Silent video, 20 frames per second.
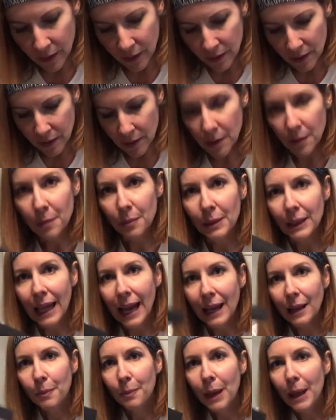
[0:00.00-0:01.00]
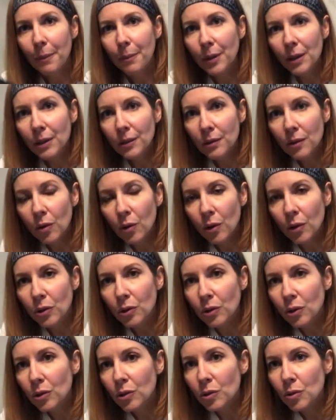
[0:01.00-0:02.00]
Some black paper, or you
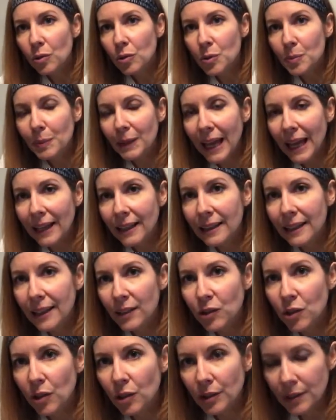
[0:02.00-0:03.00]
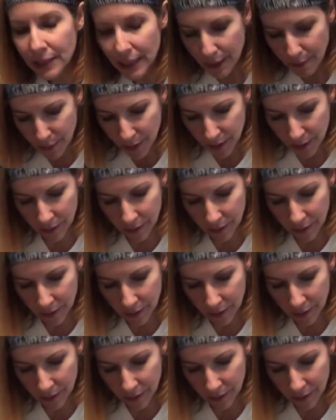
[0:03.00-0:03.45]
could use black electrical tape.